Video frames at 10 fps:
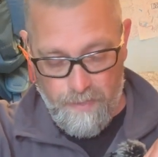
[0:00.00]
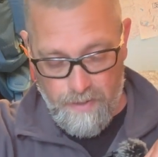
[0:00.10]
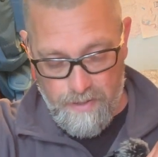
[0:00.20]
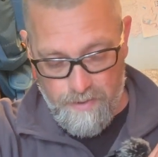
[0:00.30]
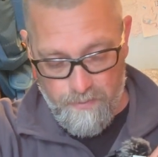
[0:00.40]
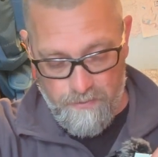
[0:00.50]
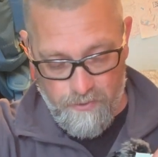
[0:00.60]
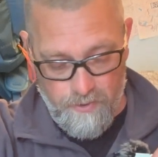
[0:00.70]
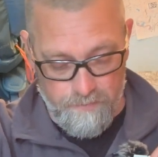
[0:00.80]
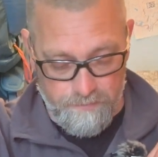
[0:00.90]
and then we've
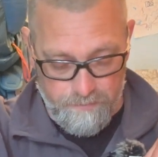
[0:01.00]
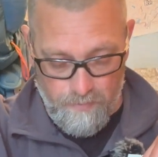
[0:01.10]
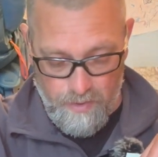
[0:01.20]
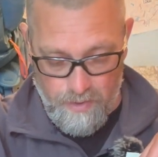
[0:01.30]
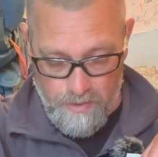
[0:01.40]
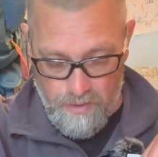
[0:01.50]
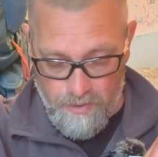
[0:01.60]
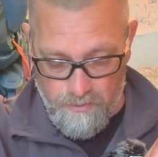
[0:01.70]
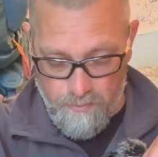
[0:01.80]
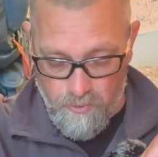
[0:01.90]
got a
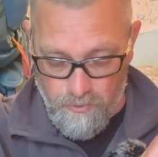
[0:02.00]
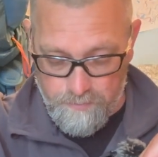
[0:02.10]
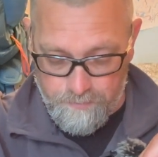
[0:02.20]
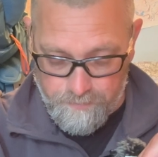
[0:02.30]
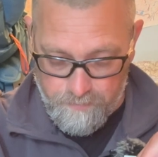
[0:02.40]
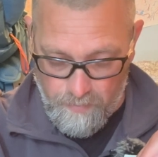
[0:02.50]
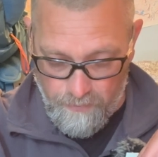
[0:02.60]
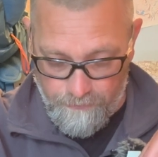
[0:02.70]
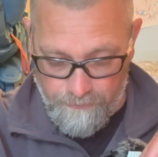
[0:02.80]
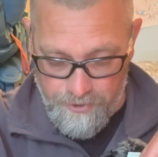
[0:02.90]
load more
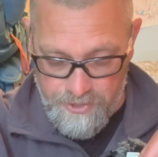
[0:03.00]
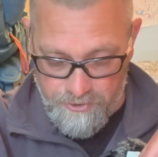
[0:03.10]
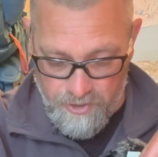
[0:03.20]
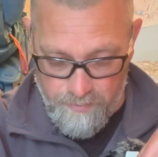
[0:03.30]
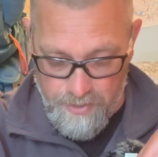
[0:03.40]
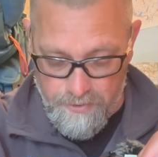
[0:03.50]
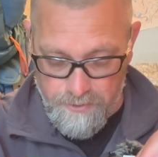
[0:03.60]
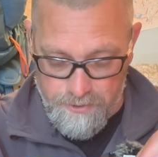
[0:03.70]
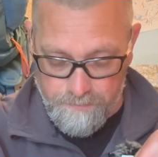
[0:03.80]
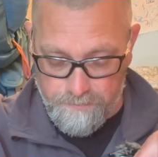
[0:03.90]
freeze-dried
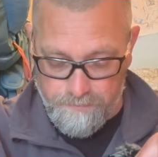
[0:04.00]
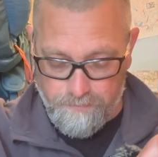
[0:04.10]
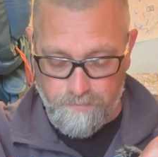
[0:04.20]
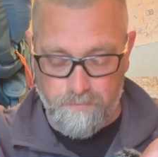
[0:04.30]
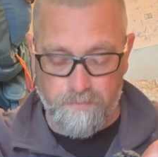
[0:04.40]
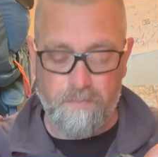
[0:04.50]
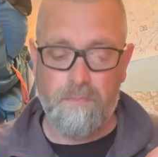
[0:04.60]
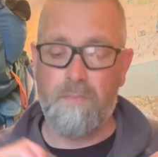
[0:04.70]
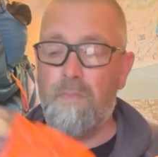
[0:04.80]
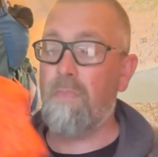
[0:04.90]
meals
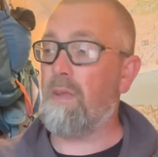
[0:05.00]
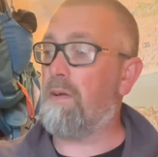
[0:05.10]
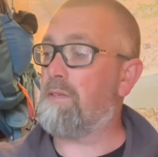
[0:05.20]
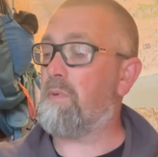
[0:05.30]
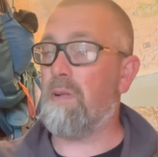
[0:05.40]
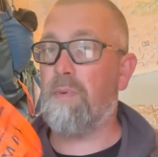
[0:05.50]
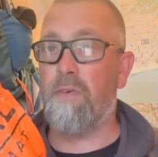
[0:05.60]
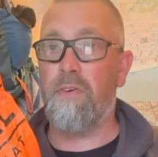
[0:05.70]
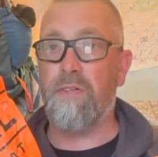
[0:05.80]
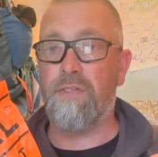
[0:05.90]
as well by
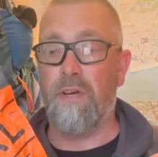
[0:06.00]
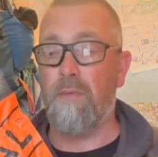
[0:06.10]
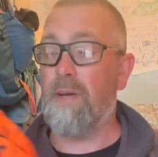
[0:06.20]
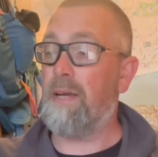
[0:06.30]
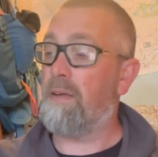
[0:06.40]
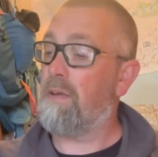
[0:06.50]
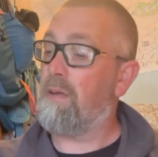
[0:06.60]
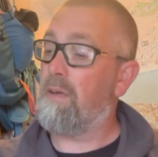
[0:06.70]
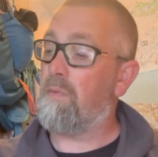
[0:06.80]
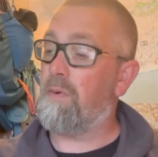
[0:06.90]
Real Termat.
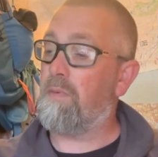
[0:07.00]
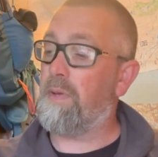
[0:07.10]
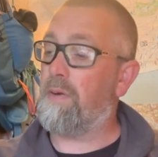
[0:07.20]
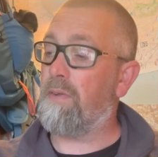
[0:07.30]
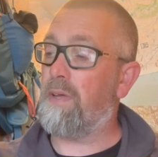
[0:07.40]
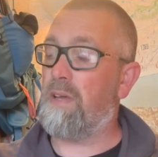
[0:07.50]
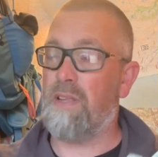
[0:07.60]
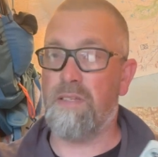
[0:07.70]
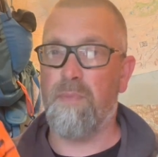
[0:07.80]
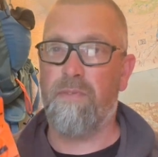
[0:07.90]
What have we got there?
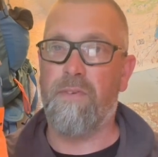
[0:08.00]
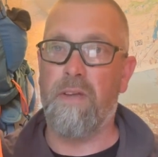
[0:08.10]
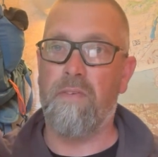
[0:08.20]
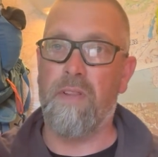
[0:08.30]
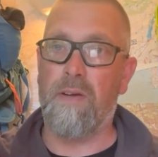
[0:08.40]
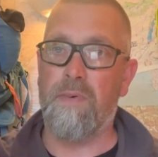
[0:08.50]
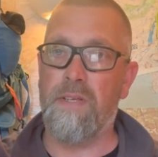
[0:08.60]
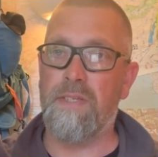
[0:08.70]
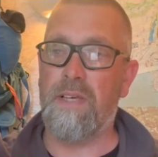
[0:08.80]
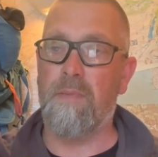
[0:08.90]
That's my favourite. That one
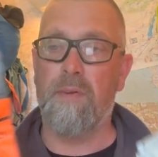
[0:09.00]
is salmon